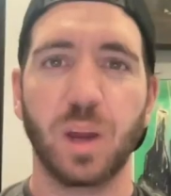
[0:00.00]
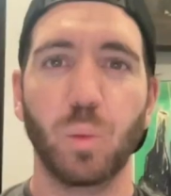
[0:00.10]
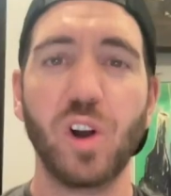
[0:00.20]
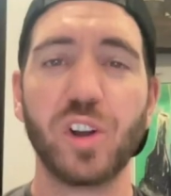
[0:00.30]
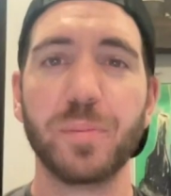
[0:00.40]

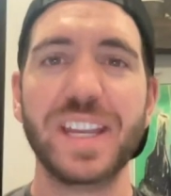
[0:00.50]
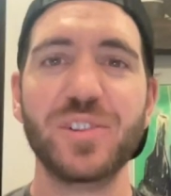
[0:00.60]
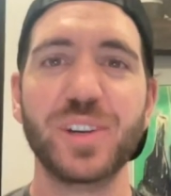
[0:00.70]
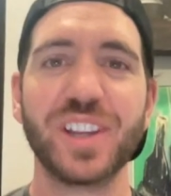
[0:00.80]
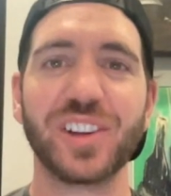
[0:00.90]
Welcome
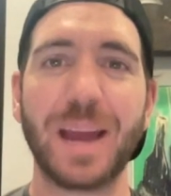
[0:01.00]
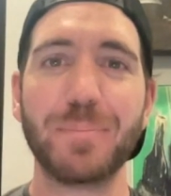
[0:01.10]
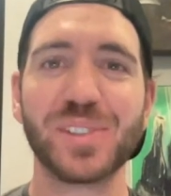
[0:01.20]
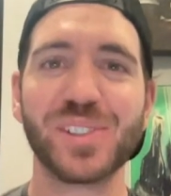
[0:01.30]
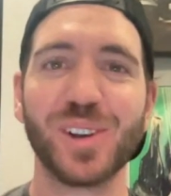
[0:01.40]
into another
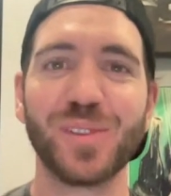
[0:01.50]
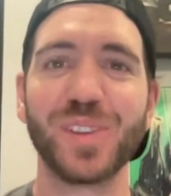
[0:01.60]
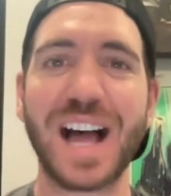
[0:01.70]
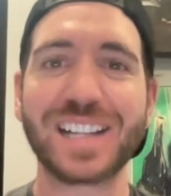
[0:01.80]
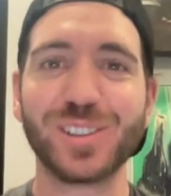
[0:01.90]
episode
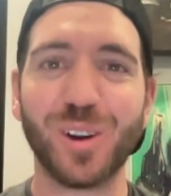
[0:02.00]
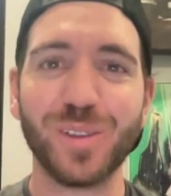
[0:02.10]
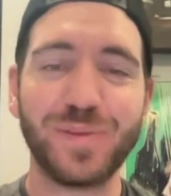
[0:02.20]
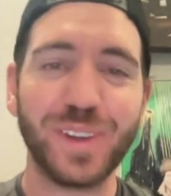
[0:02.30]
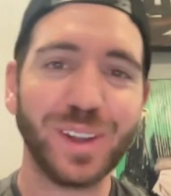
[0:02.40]
of Locked
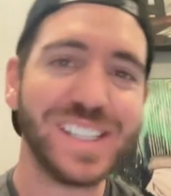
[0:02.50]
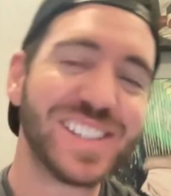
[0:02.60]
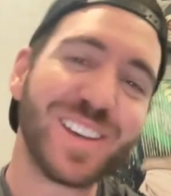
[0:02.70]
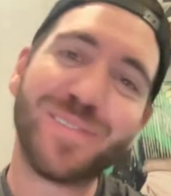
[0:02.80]
On Phillies.